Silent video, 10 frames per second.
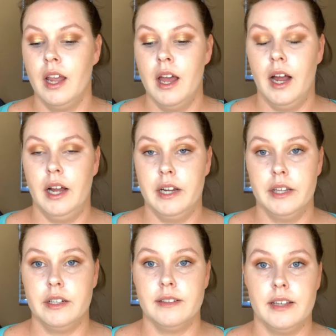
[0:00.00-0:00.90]

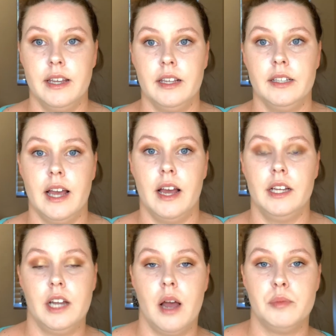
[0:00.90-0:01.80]
Another thing that
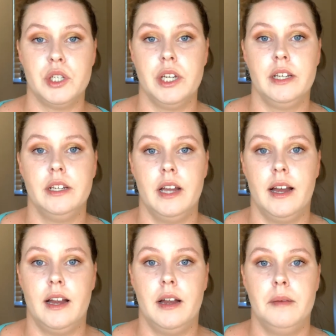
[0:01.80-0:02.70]
adoption
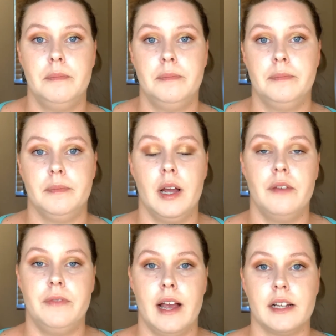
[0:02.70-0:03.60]

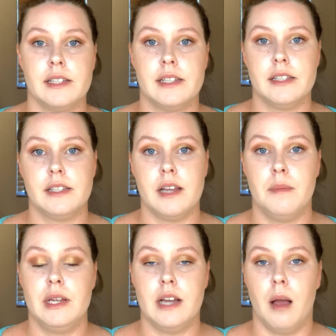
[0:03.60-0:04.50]
affects
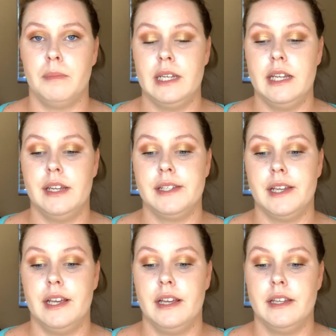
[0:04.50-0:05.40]
some adoptees
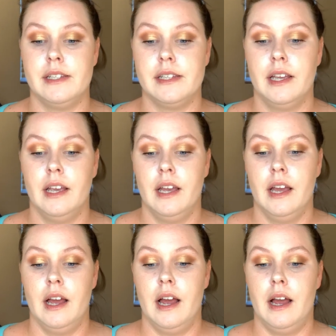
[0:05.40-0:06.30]
is
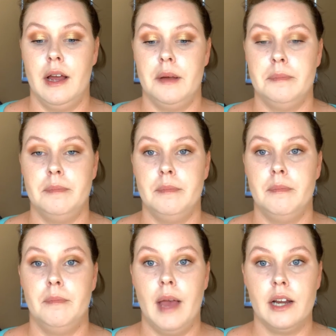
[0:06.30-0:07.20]

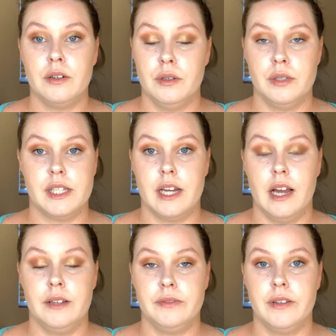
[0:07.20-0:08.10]
medical
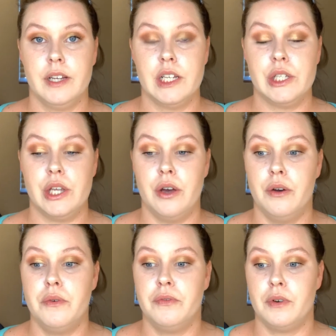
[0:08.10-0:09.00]
stuff.
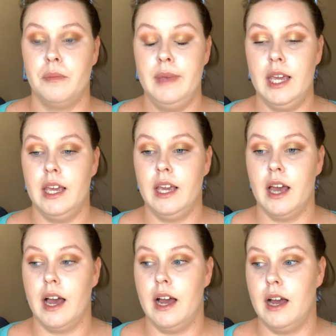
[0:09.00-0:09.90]
So for me,
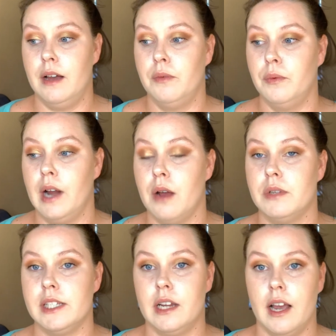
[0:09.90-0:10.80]
when I
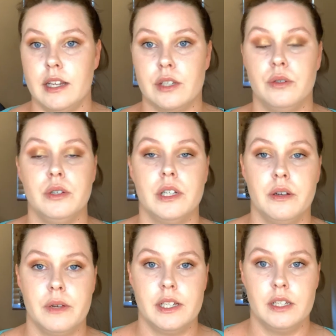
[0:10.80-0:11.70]
was in high school and
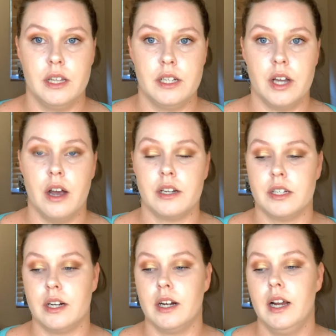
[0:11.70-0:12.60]
going to the
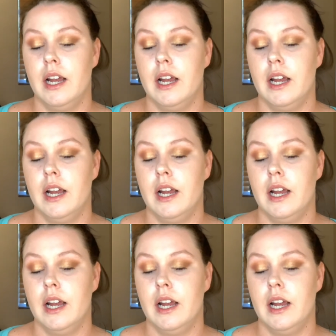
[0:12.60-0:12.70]
doctor,